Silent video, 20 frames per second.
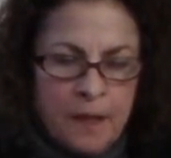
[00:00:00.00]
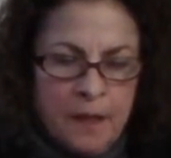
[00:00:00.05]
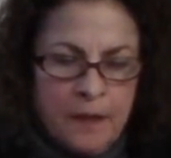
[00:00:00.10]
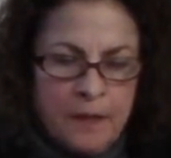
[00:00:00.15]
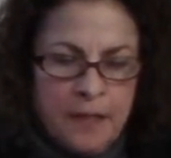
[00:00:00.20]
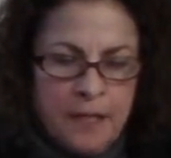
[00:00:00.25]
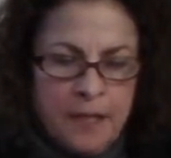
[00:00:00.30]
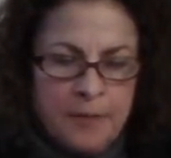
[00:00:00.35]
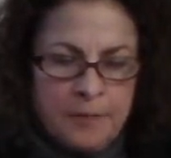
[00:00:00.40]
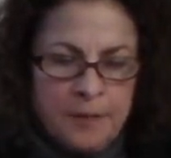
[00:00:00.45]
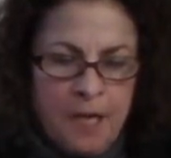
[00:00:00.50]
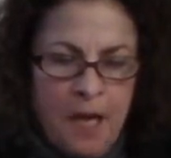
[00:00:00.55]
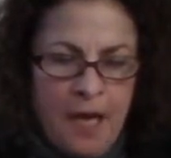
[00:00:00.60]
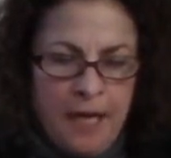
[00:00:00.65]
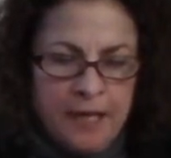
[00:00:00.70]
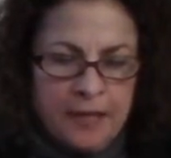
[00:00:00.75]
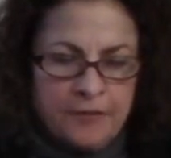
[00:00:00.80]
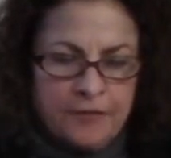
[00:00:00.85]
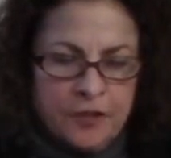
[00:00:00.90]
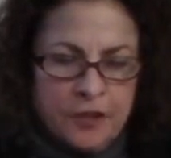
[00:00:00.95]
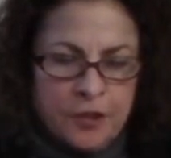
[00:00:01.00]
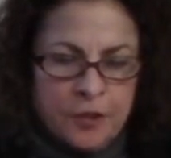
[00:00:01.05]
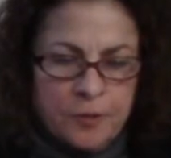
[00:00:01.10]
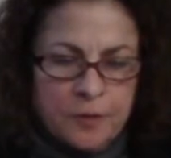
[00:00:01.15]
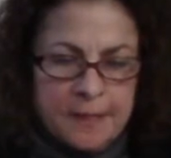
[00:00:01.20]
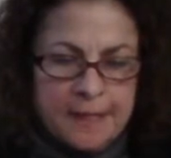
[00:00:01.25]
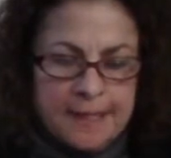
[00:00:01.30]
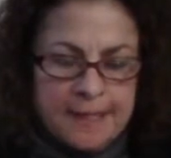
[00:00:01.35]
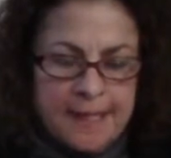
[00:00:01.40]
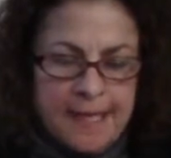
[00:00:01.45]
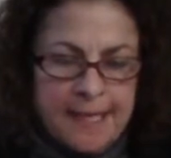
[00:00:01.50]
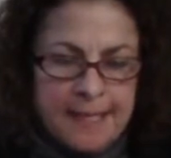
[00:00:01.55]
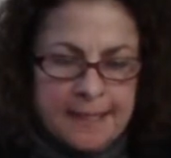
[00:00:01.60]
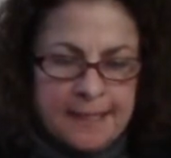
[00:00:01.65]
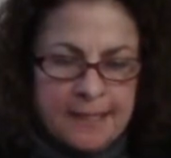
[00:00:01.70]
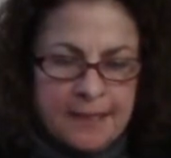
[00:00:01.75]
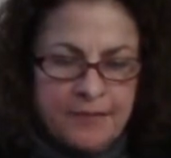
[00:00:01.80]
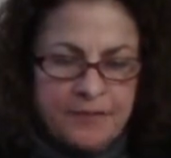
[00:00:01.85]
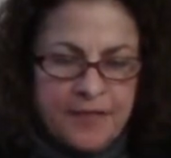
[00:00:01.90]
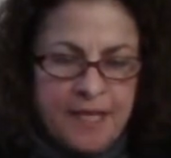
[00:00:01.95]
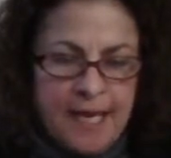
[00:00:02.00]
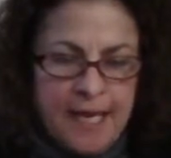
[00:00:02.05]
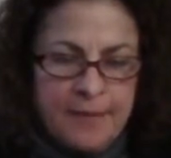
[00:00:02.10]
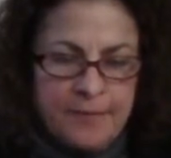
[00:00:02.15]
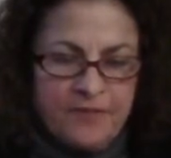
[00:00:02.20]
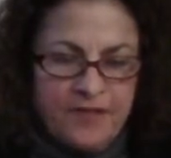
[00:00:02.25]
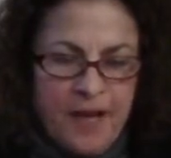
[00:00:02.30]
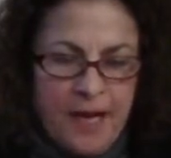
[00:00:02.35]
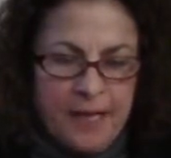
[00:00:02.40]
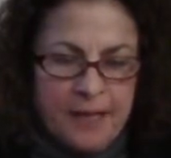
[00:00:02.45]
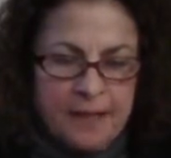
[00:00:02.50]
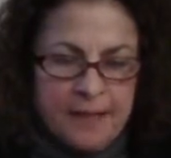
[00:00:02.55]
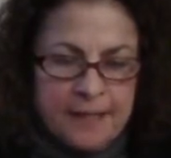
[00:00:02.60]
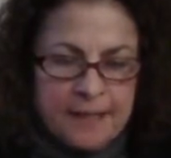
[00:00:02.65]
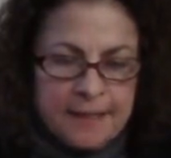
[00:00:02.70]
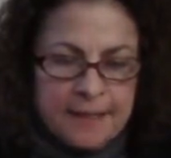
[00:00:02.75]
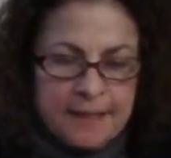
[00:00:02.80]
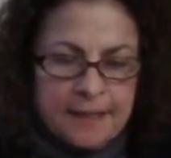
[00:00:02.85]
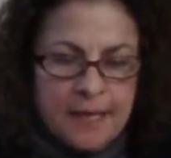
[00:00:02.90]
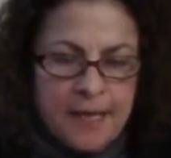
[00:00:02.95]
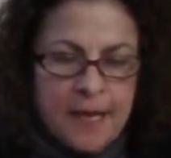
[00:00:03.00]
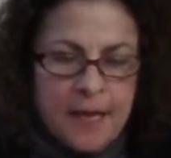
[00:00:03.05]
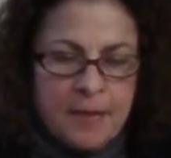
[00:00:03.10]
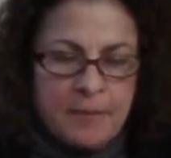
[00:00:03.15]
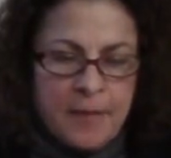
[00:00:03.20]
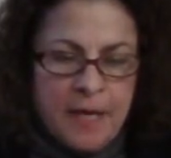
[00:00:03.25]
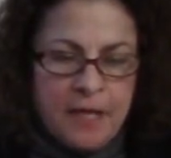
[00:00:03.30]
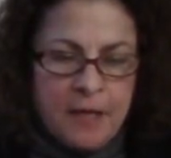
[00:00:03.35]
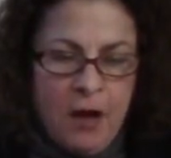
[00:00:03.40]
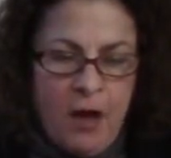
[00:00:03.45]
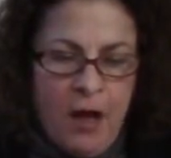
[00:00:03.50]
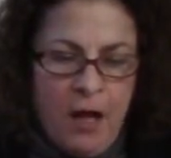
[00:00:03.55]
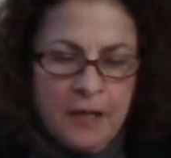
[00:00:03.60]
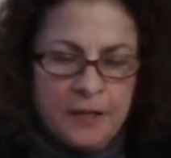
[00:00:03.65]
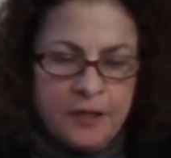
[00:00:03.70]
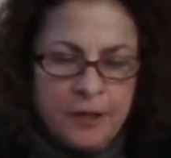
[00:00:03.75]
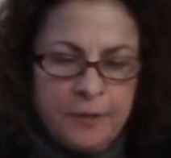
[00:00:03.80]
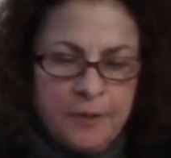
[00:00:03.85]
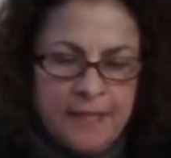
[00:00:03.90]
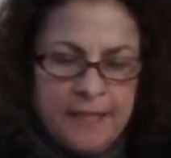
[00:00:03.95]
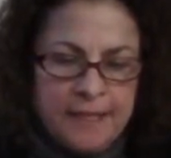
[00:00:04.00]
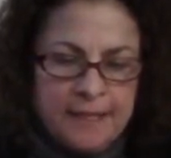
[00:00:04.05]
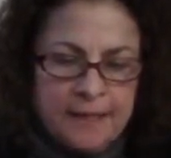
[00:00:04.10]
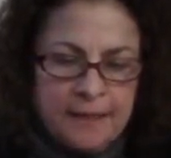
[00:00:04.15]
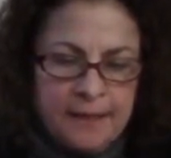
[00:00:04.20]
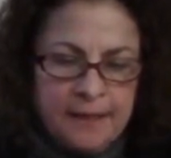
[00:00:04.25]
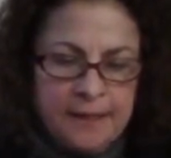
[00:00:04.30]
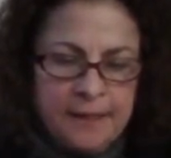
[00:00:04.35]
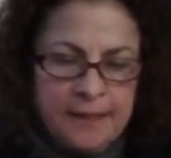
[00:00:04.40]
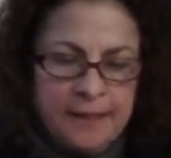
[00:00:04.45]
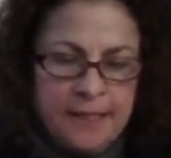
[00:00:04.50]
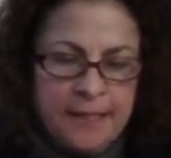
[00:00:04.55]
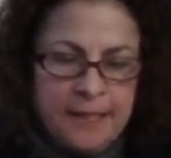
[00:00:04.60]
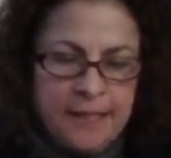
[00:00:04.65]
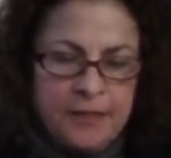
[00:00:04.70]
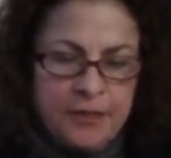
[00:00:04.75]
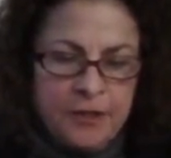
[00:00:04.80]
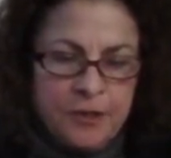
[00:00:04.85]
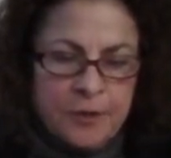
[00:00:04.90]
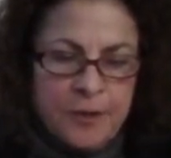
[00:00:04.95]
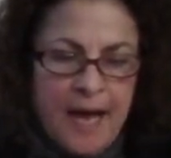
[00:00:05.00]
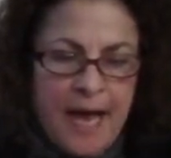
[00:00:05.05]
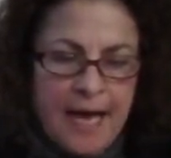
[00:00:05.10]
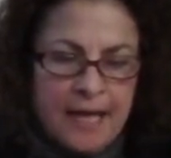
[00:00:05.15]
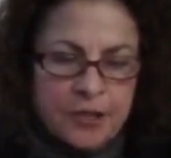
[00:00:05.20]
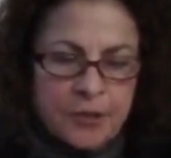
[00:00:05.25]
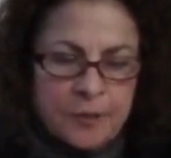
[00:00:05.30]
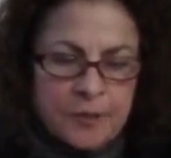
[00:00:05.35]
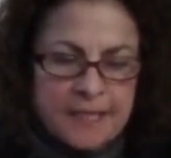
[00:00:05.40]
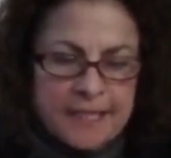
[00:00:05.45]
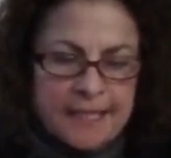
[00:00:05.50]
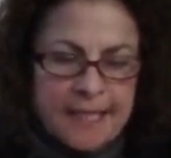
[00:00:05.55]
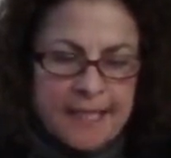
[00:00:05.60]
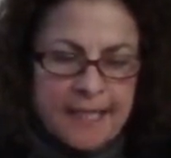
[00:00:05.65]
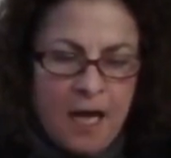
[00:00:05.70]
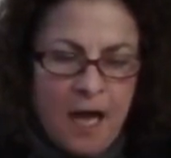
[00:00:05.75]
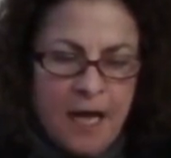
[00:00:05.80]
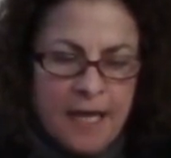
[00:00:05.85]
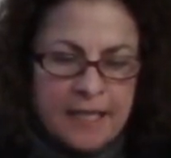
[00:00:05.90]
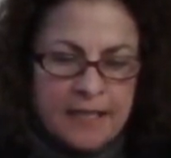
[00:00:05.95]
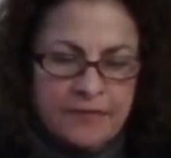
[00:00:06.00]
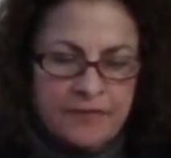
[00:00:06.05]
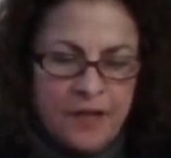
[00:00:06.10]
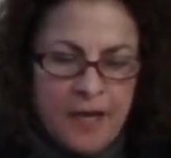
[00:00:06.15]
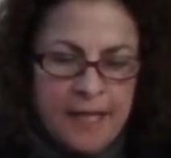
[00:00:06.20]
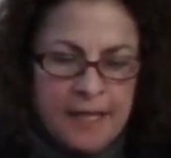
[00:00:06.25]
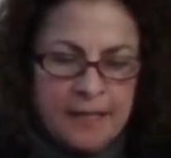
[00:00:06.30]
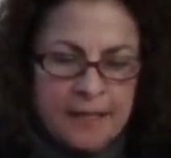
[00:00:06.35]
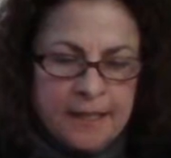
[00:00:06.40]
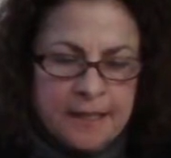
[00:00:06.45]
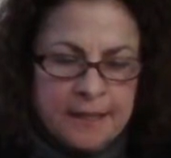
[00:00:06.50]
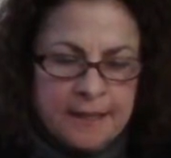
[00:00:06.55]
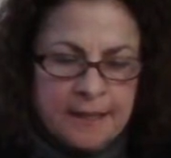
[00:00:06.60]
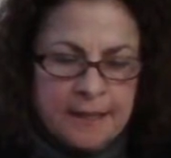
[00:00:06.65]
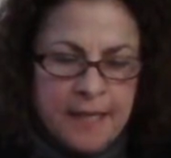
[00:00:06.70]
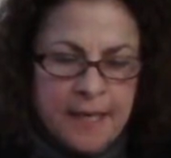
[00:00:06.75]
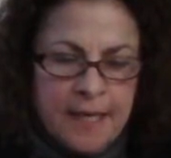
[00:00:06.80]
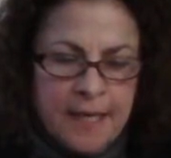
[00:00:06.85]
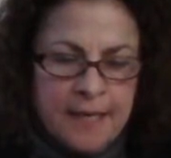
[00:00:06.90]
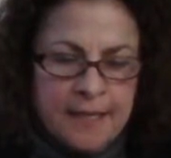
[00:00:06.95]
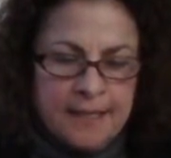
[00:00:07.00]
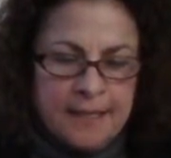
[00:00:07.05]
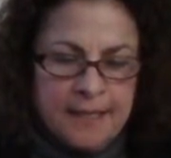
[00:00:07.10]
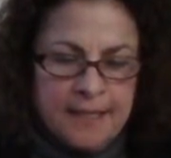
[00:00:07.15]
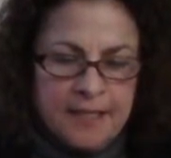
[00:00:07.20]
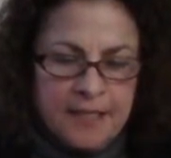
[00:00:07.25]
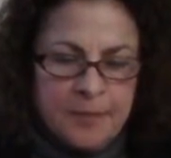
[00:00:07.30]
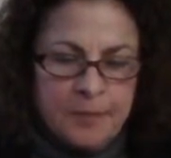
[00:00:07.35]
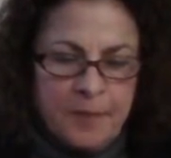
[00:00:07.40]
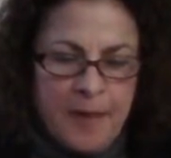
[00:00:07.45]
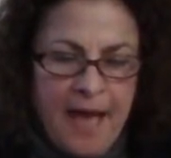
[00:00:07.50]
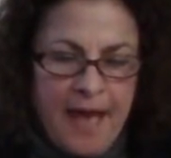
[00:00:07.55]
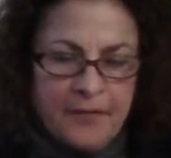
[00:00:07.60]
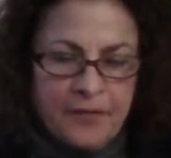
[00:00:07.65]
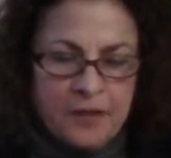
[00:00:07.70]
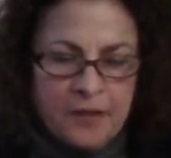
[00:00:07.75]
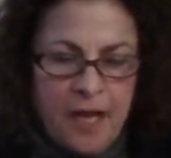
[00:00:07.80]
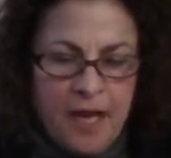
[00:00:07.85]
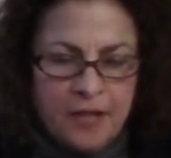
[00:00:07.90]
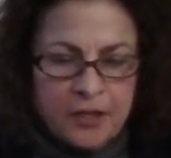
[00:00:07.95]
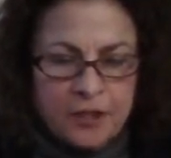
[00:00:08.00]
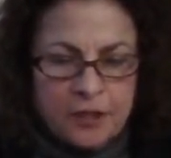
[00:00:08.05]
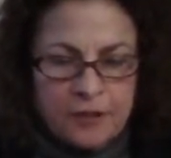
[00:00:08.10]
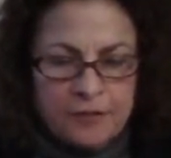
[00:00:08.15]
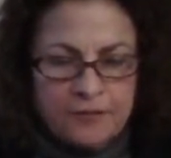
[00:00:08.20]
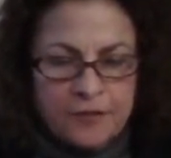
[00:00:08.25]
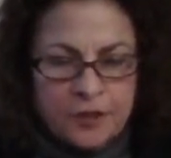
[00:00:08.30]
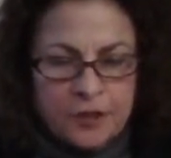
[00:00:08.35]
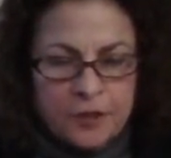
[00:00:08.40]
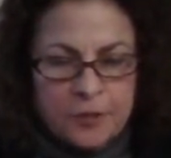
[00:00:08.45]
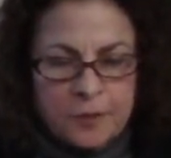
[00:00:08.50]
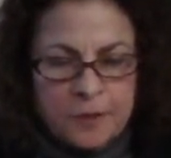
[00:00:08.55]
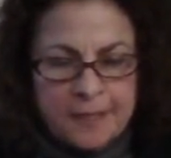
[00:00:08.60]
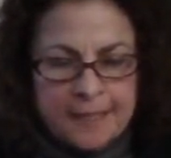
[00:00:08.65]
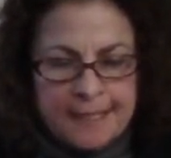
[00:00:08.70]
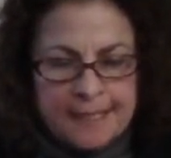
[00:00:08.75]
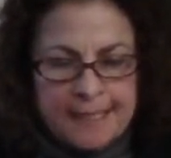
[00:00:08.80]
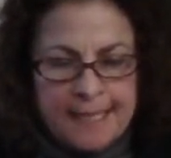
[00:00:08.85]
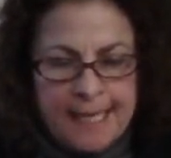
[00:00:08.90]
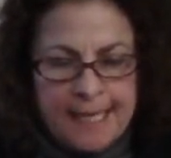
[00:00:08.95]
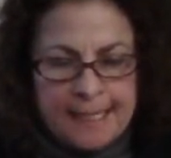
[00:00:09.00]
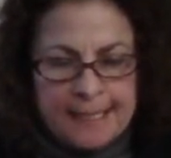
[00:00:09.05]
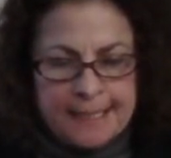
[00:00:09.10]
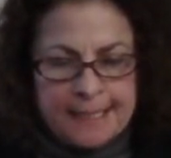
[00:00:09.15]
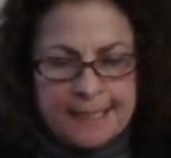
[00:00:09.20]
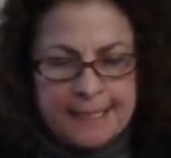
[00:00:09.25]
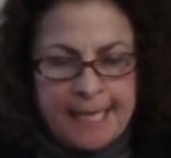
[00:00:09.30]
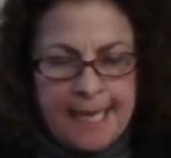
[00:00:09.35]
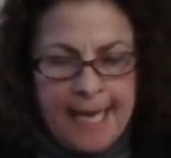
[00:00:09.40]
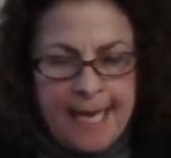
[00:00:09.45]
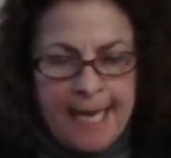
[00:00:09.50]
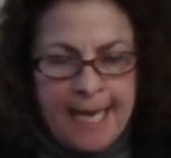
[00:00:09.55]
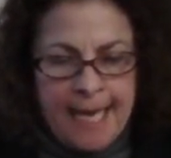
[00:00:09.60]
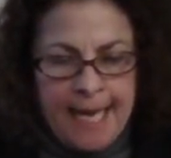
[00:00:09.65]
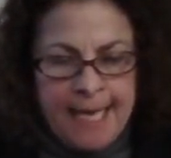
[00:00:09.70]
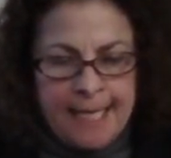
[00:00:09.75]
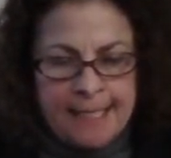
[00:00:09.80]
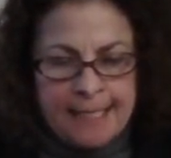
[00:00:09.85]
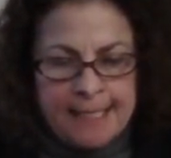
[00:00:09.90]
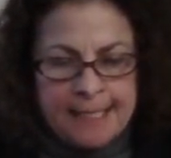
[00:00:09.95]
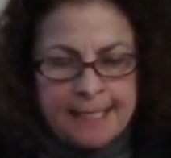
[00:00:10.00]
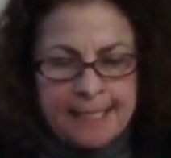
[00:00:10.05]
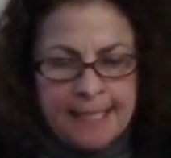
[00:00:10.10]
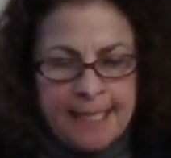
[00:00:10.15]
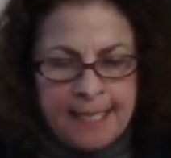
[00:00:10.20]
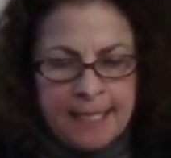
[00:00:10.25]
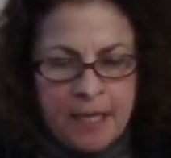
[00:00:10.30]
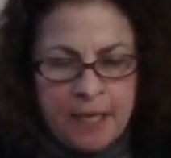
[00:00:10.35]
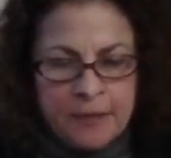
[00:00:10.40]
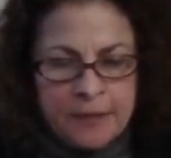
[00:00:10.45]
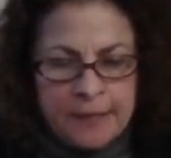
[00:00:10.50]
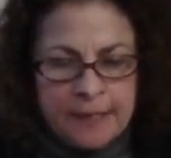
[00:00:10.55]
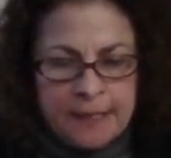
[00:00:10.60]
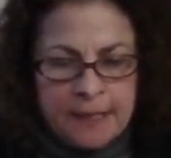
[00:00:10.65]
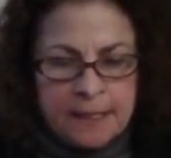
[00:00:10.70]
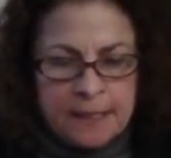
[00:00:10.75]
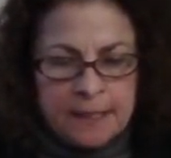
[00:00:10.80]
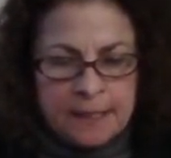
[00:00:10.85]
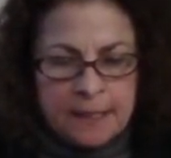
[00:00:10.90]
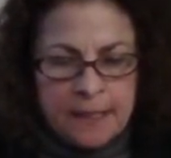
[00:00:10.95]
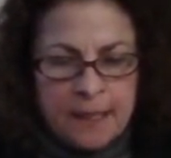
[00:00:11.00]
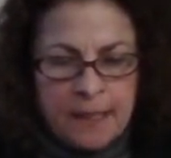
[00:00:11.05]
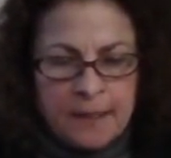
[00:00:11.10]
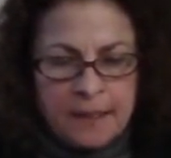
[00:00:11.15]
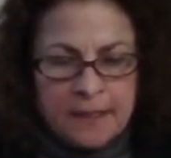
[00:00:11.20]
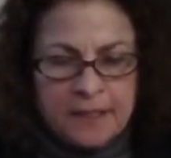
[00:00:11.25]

The hypnotic virtual states of game violence might all too easily lead to actual psychotic violence, since in pathological virtual states and in psychosis, the